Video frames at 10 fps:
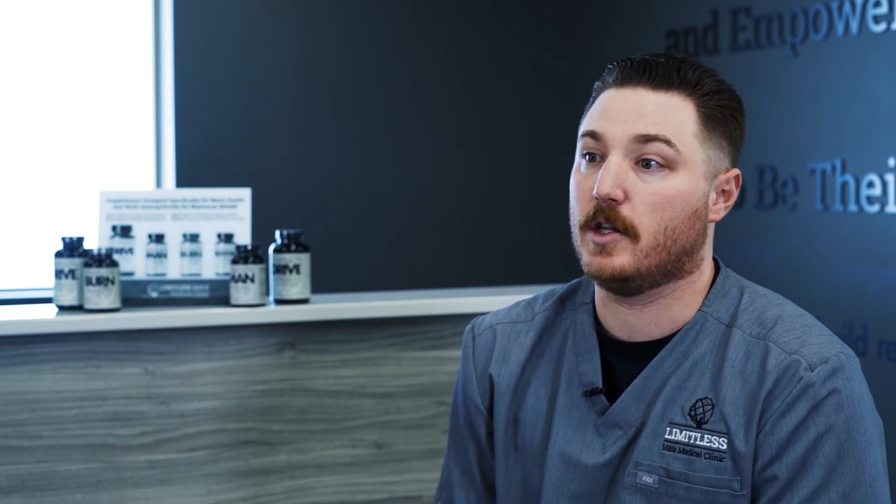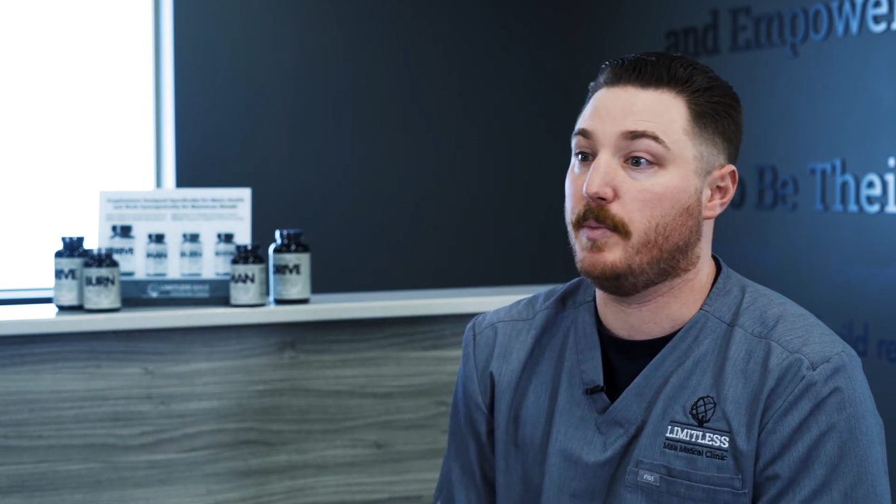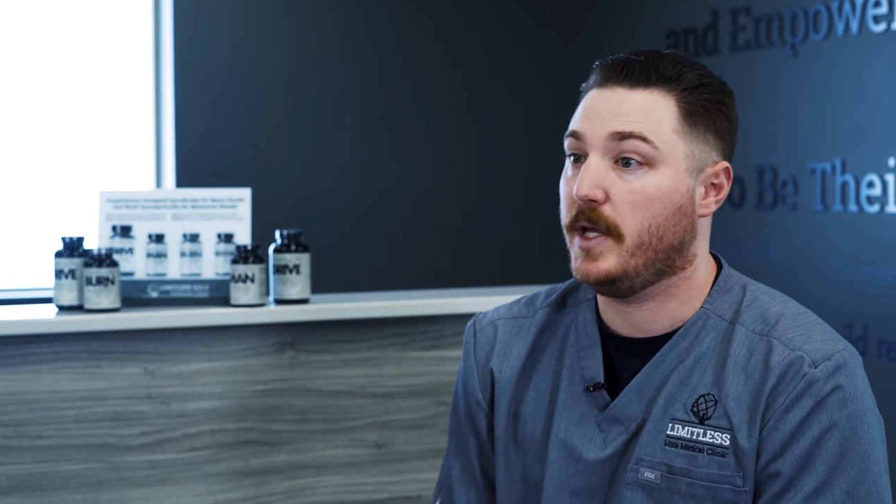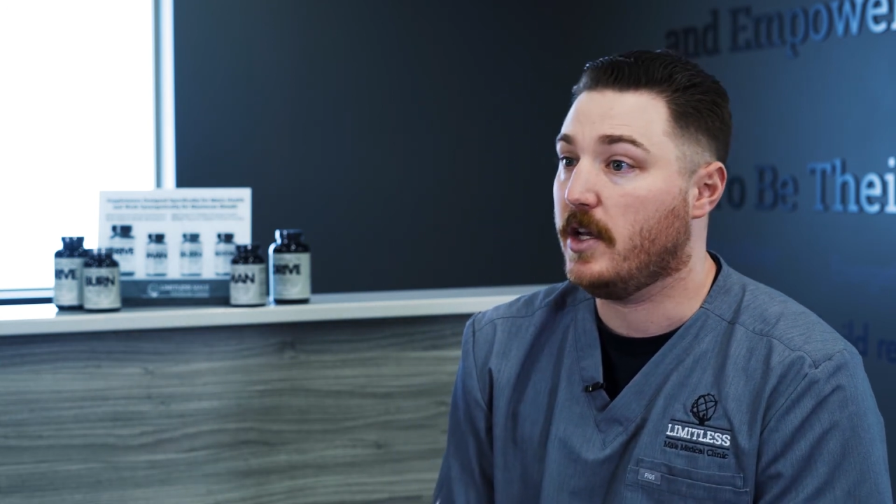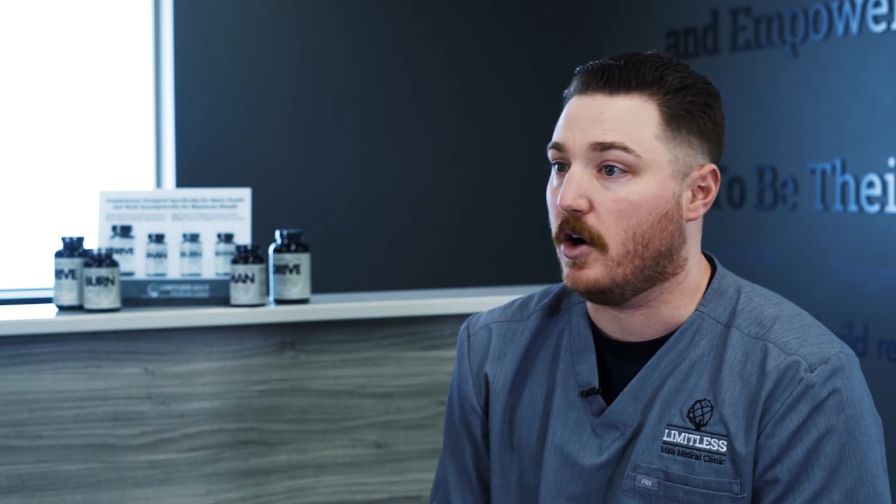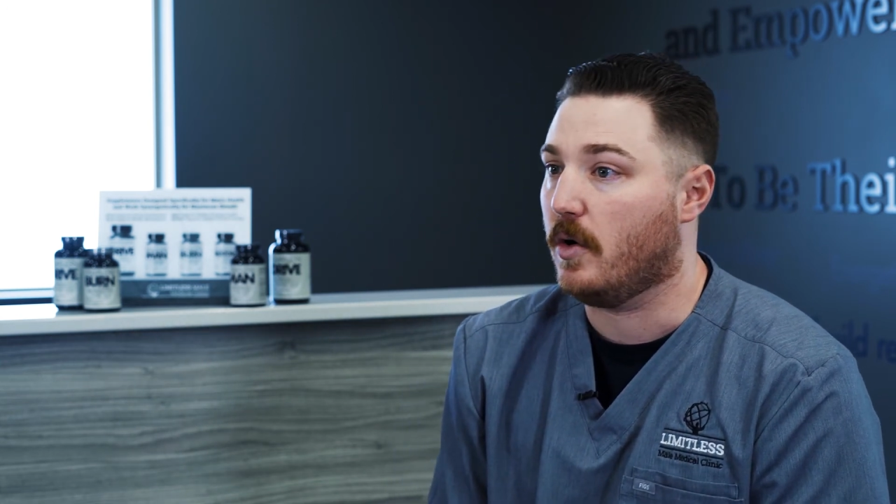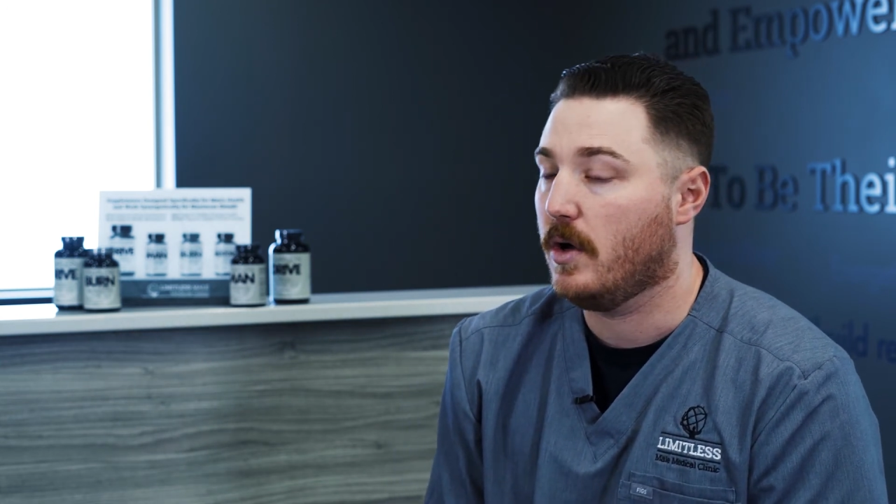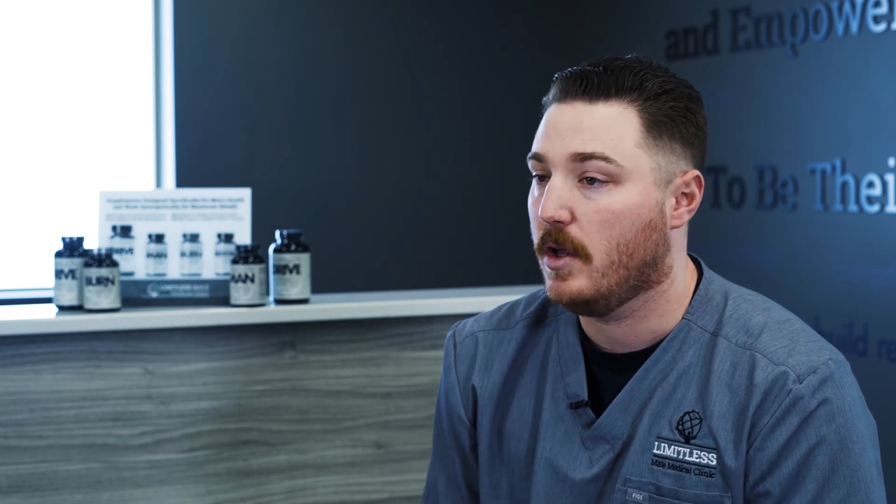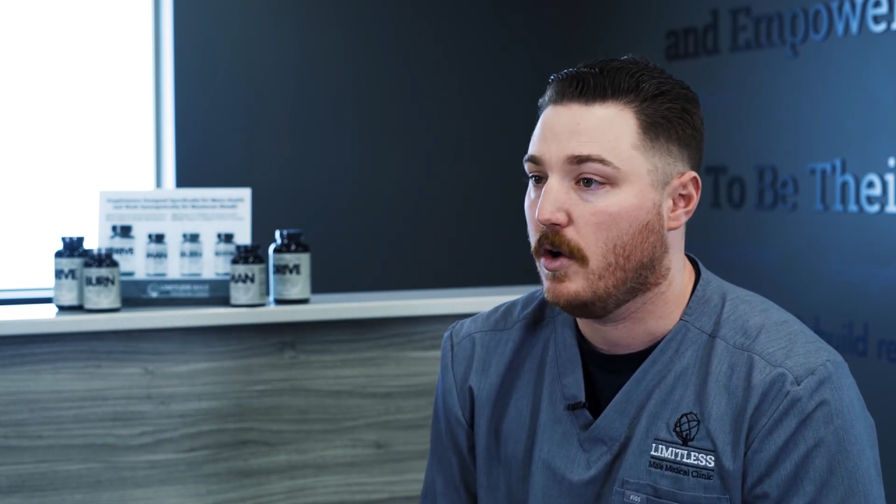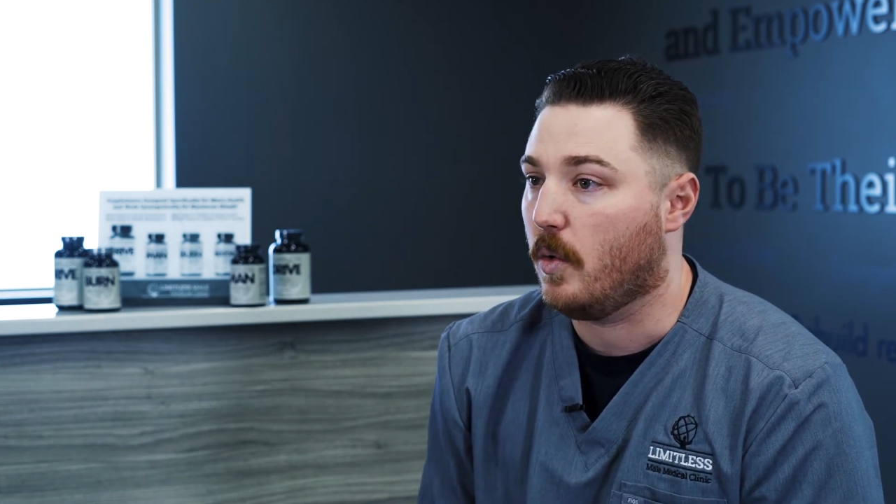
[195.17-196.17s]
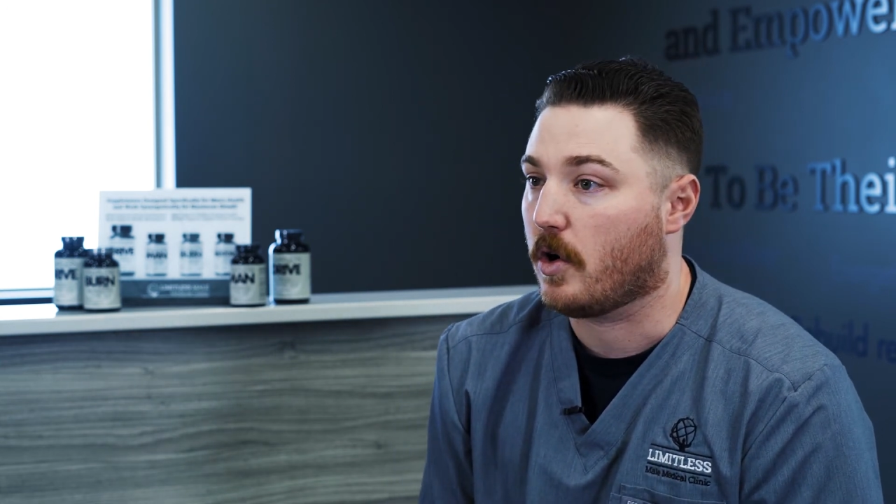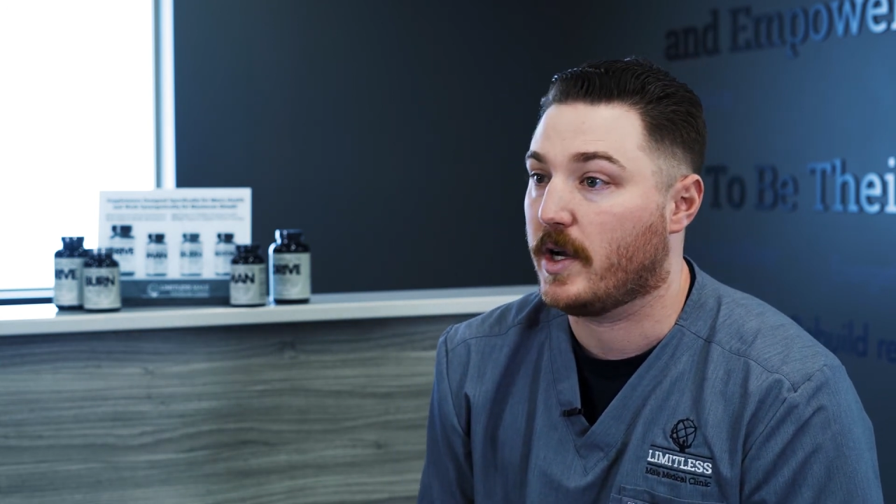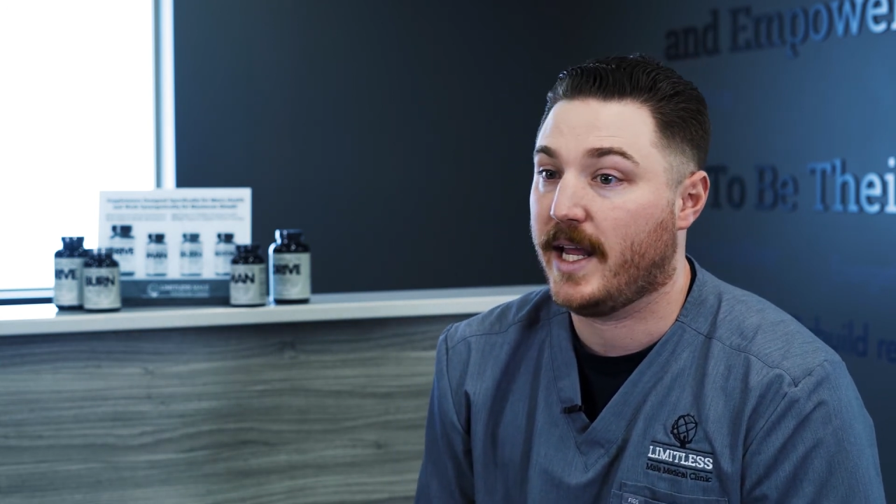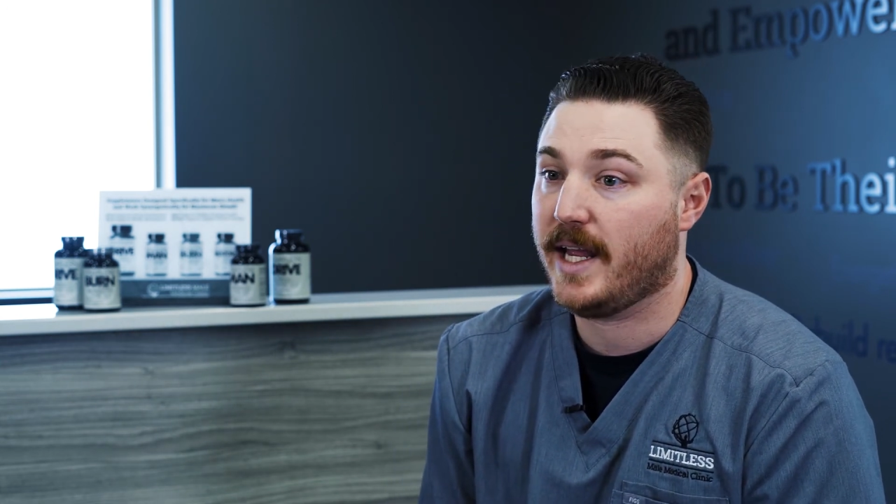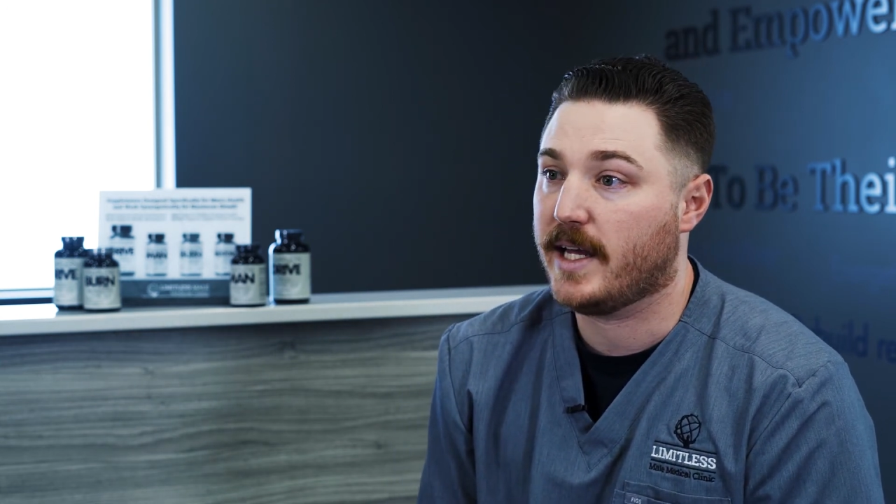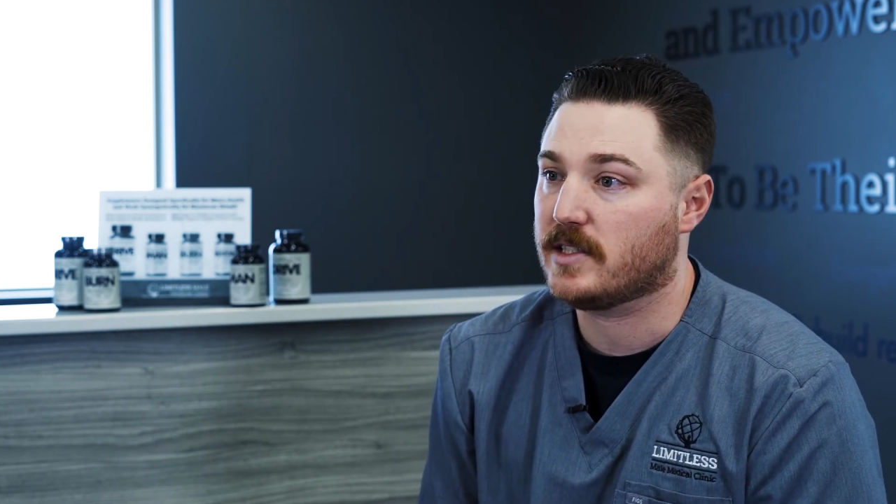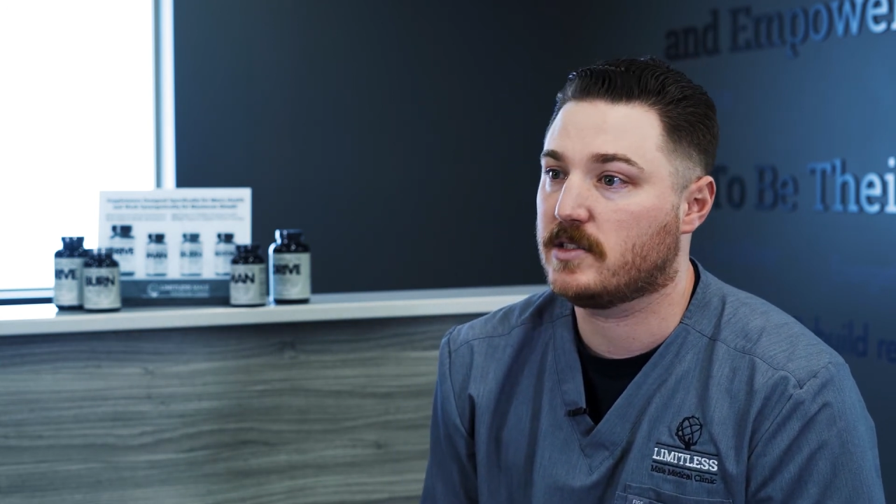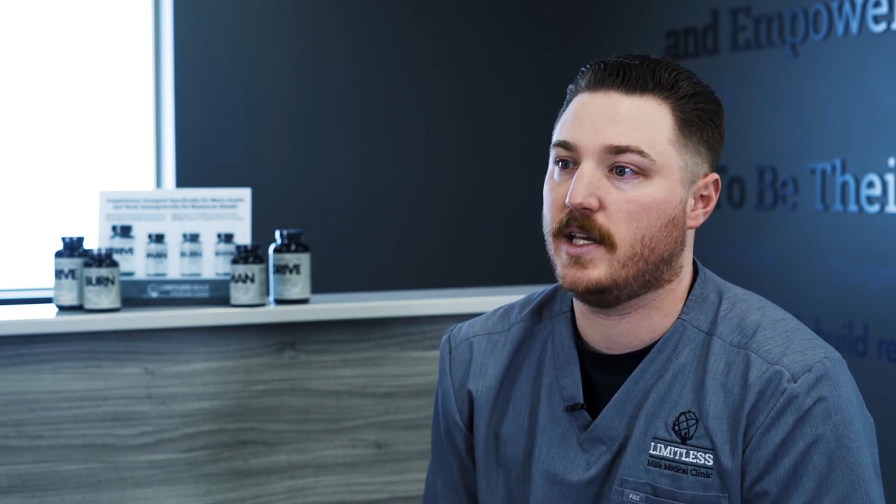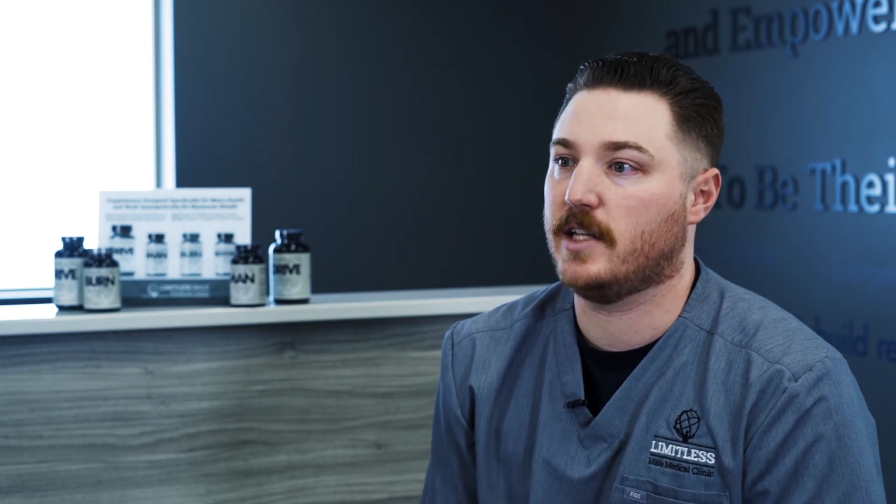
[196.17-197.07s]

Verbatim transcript: libido were enhanced